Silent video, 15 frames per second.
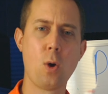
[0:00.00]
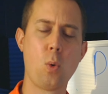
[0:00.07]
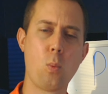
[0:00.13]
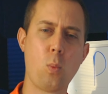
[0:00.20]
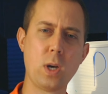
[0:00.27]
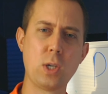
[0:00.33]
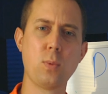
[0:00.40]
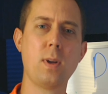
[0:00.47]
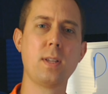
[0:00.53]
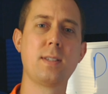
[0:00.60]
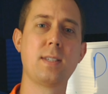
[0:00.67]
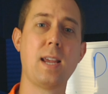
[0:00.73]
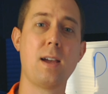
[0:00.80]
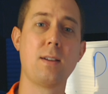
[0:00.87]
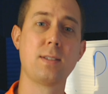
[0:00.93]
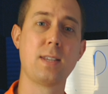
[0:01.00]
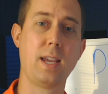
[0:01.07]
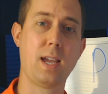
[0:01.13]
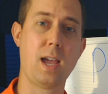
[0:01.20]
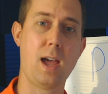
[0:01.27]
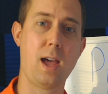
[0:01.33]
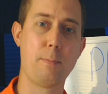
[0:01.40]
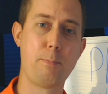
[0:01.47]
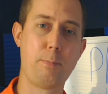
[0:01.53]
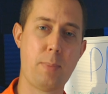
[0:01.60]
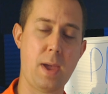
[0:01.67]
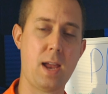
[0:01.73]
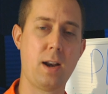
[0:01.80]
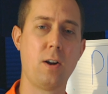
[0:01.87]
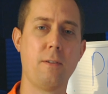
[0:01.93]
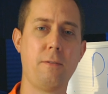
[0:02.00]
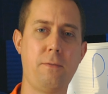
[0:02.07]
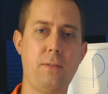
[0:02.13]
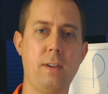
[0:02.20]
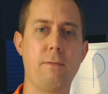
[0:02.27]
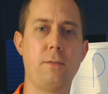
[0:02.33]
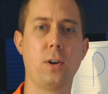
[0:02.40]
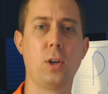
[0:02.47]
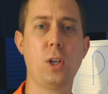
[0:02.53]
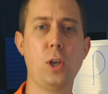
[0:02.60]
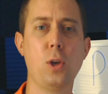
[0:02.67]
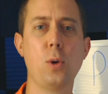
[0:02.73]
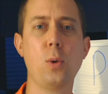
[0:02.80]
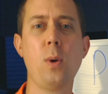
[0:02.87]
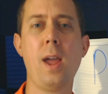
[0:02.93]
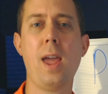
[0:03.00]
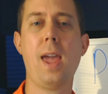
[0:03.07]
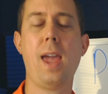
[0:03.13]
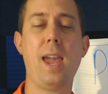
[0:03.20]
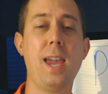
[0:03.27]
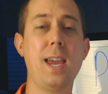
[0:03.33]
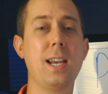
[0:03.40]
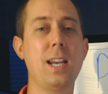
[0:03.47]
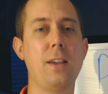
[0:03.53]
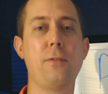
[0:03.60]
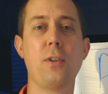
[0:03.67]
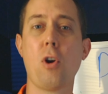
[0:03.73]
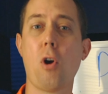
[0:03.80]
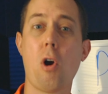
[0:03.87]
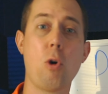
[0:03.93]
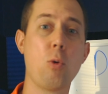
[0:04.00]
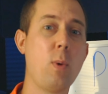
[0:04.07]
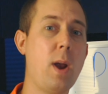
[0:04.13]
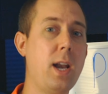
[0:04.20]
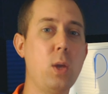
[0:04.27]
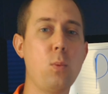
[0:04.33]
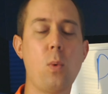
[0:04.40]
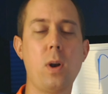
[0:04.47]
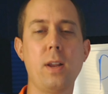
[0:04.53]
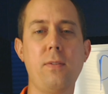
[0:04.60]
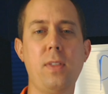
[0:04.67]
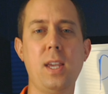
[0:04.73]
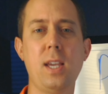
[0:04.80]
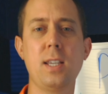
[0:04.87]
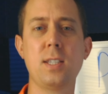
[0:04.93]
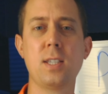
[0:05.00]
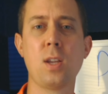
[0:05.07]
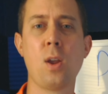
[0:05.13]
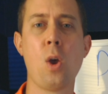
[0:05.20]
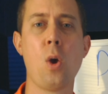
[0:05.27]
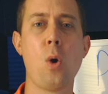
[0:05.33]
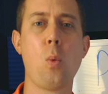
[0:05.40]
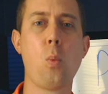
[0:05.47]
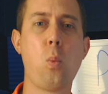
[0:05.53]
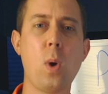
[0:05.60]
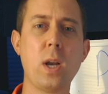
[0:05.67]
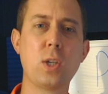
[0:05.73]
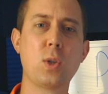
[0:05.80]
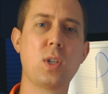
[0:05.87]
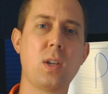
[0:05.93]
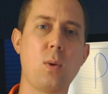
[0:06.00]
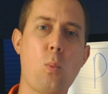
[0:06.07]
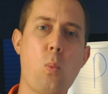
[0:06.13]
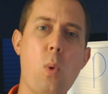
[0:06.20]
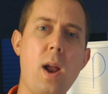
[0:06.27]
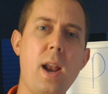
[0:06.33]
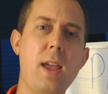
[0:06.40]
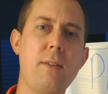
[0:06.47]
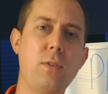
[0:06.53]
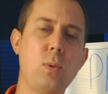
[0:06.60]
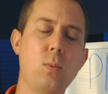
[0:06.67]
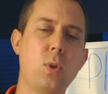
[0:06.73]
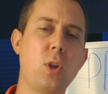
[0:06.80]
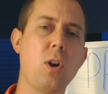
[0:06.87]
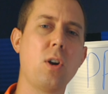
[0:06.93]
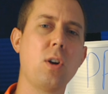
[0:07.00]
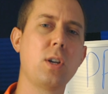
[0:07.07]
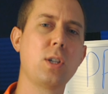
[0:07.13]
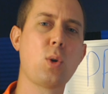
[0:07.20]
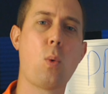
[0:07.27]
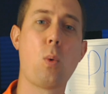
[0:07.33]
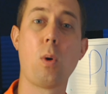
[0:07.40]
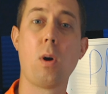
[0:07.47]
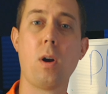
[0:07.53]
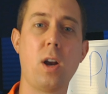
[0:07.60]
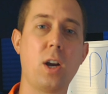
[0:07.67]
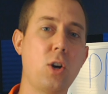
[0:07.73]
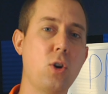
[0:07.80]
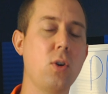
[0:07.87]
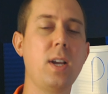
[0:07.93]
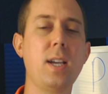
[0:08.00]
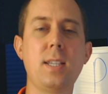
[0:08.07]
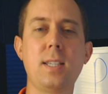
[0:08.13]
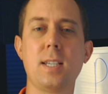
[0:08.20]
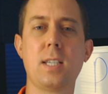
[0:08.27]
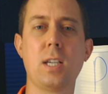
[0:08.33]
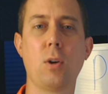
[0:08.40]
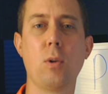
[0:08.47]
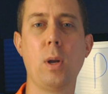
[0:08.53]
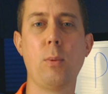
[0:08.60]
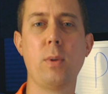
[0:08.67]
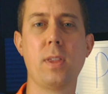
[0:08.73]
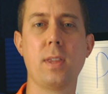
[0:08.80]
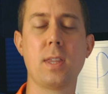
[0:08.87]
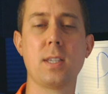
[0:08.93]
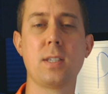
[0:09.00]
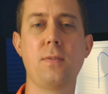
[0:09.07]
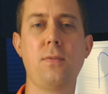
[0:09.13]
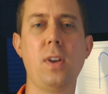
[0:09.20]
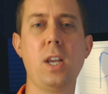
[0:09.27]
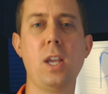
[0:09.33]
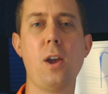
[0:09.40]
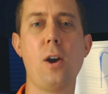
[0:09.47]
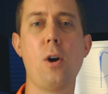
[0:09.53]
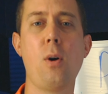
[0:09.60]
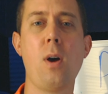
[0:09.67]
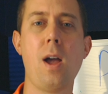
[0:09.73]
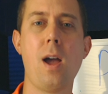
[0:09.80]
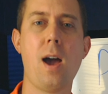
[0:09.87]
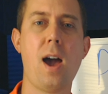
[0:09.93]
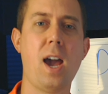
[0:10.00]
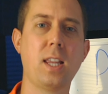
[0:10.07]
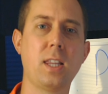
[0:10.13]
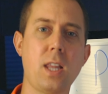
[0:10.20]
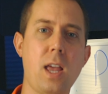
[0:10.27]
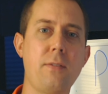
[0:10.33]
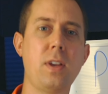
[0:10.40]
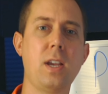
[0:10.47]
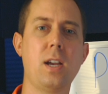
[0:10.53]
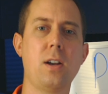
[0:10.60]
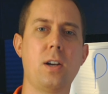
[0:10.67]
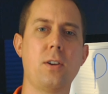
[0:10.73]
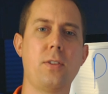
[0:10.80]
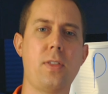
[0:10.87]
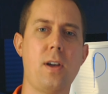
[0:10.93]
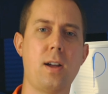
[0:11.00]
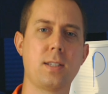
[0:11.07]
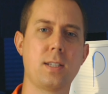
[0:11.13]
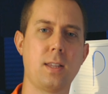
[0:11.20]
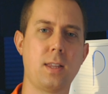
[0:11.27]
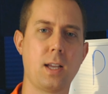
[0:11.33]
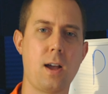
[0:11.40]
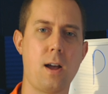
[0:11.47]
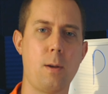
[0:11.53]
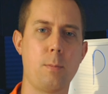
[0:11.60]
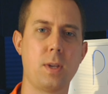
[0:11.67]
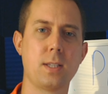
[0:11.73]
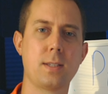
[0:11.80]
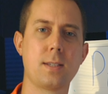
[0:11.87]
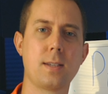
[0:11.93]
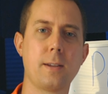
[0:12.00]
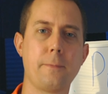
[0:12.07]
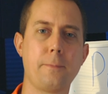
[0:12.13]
Which one sounds like a better fit for you? And if you're already one of these, what have you learned or agree, disagree with in this video? I'd love to hear your thoughts in the comments.